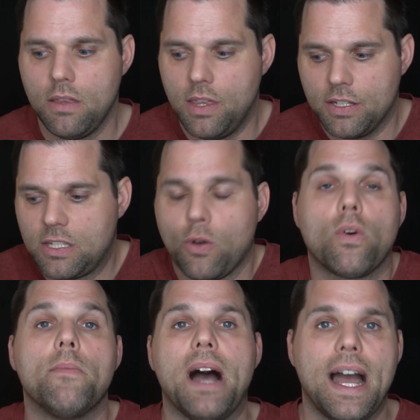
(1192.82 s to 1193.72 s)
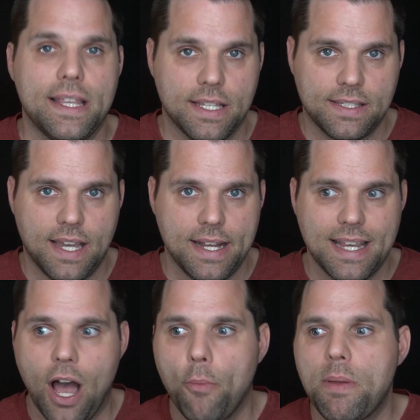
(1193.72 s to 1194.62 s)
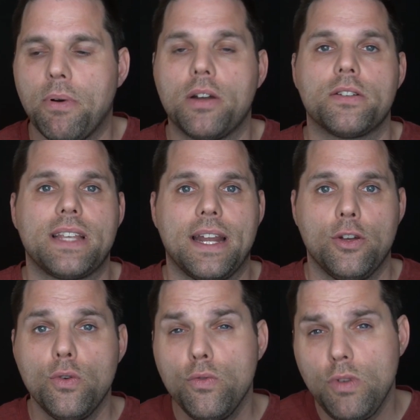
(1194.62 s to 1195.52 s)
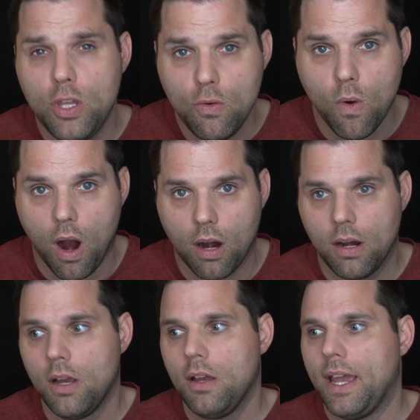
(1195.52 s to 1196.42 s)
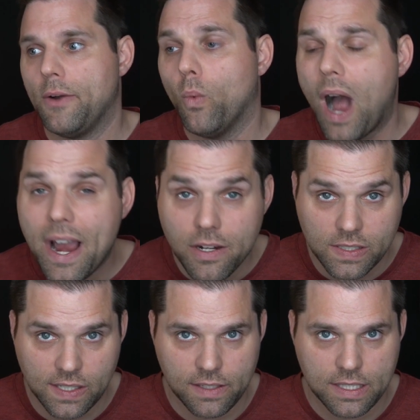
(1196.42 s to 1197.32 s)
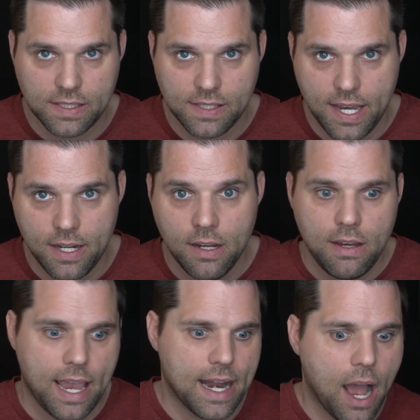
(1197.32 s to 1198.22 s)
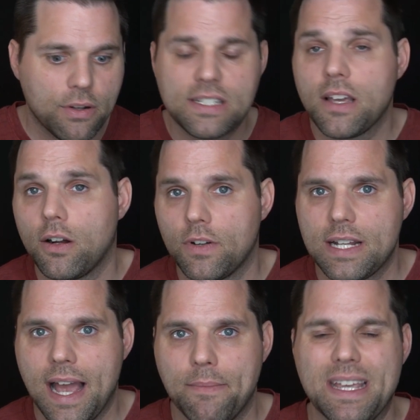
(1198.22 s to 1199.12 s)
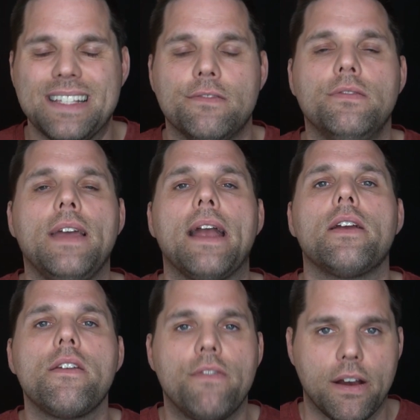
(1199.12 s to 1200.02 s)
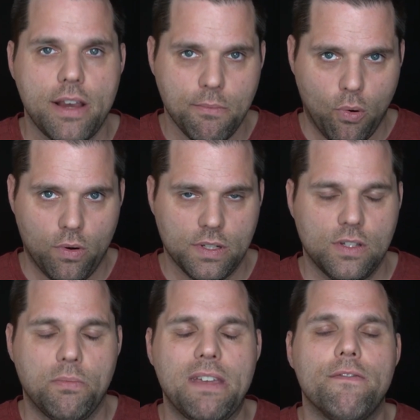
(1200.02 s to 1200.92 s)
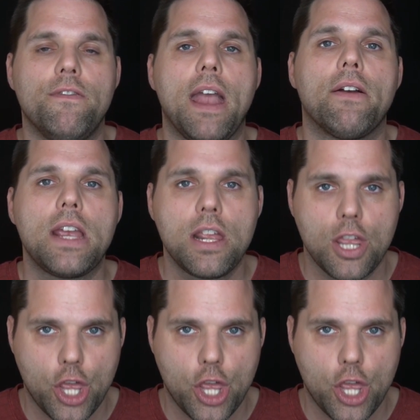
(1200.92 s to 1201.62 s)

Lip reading: the story behind the site to help people understand who you are and why you're selling this site and how it's done over time is very, very important. So be very